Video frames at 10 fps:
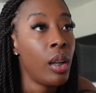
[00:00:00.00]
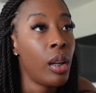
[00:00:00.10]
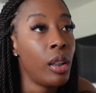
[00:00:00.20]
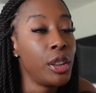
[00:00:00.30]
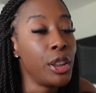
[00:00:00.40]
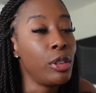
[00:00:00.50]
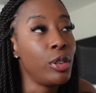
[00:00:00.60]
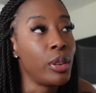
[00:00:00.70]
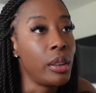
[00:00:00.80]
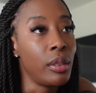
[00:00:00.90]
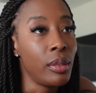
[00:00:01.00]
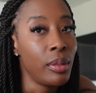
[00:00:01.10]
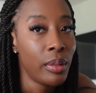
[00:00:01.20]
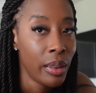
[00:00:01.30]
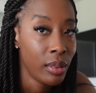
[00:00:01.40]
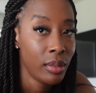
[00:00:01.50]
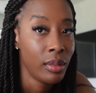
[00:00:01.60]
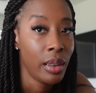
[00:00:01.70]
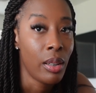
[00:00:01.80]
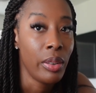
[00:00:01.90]
her children,
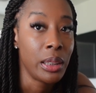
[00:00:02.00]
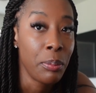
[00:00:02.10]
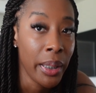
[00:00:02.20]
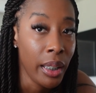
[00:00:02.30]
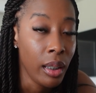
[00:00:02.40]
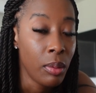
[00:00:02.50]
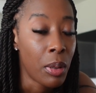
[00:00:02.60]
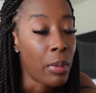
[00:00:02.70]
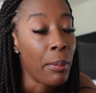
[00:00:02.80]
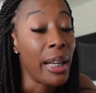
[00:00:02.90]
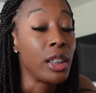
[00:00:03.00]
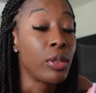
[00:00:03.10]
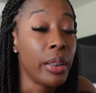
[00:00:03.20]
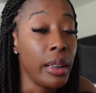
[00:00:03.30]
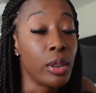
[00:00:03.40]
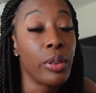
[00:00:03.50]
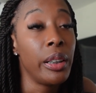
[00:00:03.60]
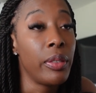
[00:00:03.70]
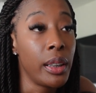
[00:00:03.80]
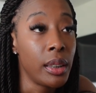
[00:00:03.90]
you know, it's me. My mom has three. It's three
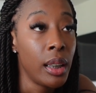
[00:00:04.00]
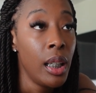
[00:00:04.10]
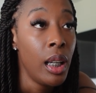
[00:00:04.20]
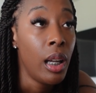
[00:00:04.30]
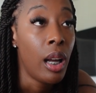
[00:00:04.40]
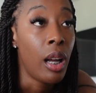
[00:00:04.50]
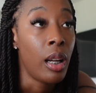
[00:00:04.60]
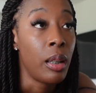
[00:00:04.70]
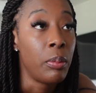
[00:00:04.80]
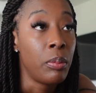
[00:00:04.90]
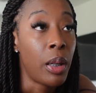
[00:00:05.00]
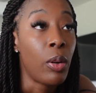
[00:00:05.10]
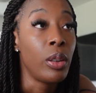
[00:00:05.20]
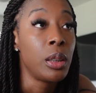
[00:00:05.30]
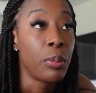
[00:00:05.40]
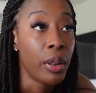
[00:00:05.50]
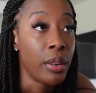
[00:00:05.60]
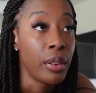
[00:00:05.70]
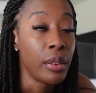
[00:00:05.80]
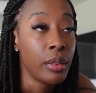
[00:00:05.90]
of us. Um, my oldest
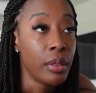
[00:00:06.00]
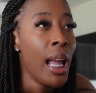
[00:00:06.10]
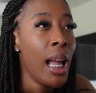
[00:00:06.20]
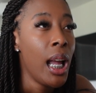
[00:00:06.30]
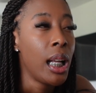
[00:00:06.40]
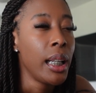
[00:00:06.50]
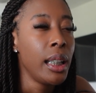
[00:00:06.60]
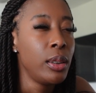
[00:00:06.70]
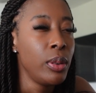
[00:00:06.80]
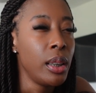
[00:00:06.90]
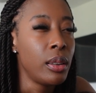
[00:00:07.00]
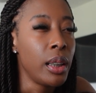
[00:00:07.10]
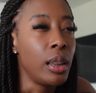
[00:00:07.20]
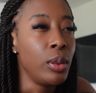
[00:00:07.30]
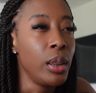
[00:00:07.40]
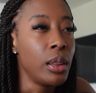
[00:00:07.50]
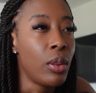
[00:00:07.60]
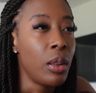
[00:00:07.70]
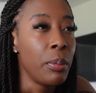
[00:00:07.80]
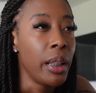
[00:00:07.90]
brother, like he's two years, yeah, two years
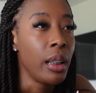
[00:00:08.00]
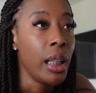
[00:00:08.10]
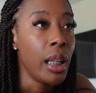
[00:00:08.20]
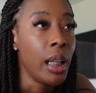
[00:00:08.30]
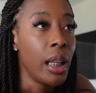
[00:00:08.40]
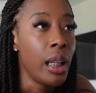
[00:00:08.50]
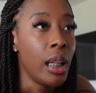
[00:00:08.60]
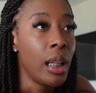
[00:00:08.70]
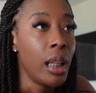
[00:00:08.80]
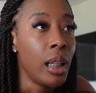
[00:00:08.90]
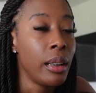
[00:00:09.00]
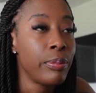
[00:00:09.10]
older than me. then